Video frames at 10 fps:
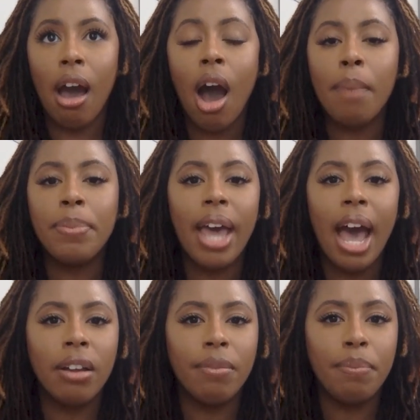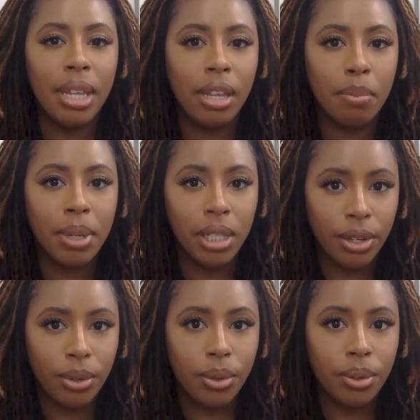opt out of being
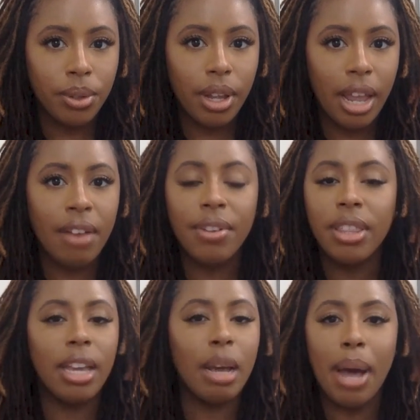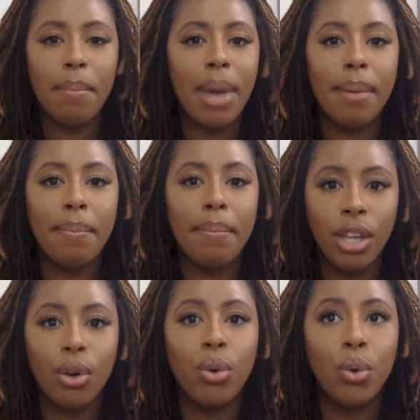political. Everything about my
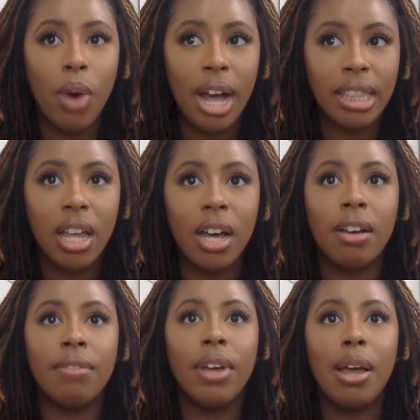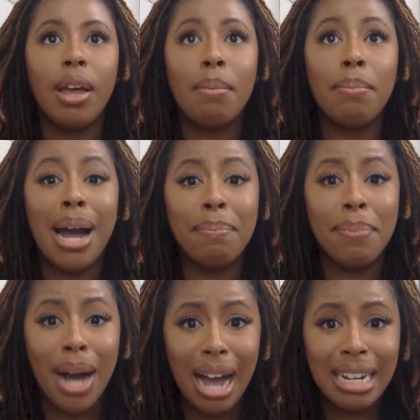being, who I love, my
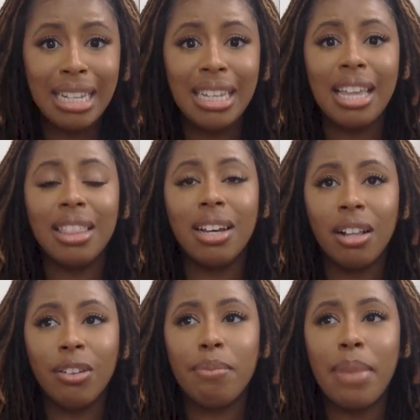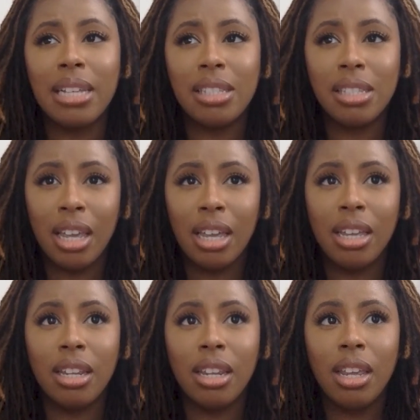body, and the color of my
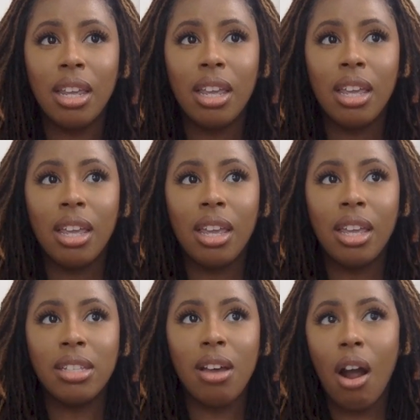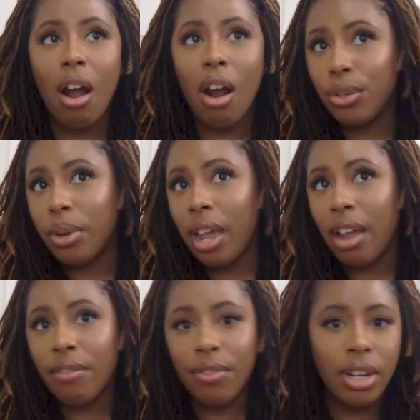skin is argued
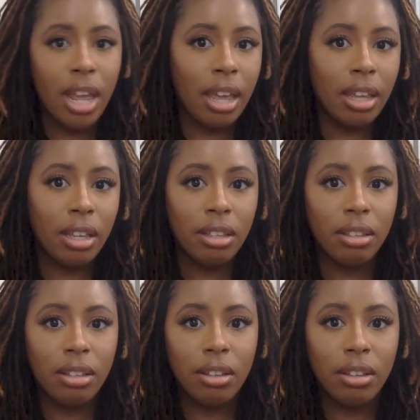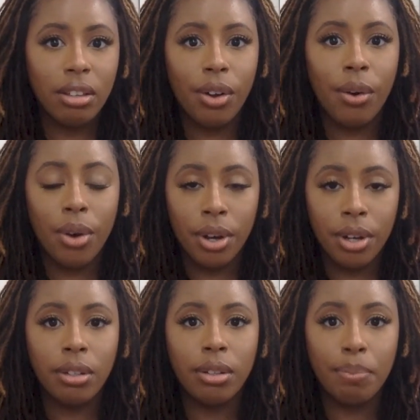every day
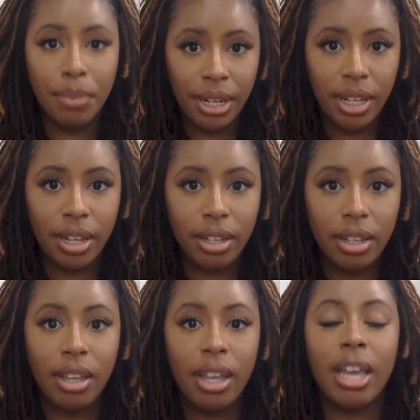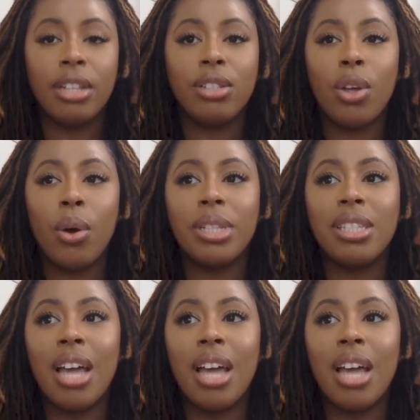on media. And so it's